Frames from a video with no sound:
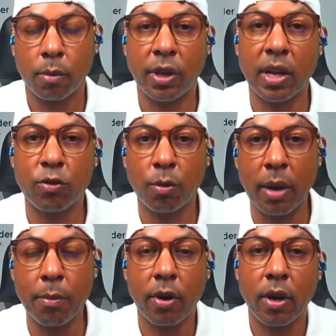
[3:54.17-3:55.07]
Because
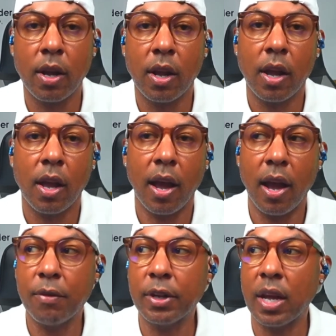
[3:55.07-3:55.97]
remember,
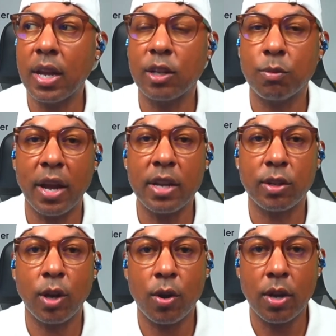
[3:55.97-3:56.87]
everything is
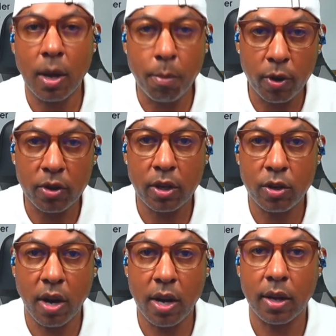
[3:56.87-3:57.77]
based on numbers in
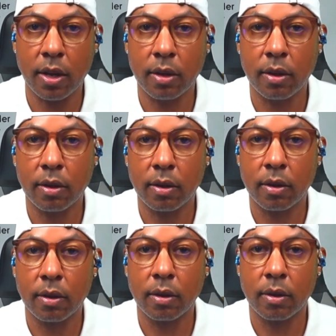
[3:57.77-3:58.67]
trading,
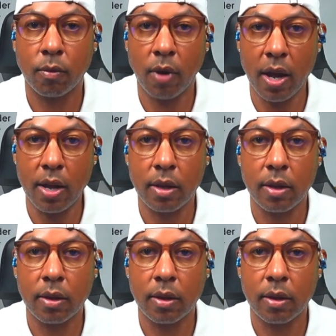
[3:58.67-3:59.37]
right?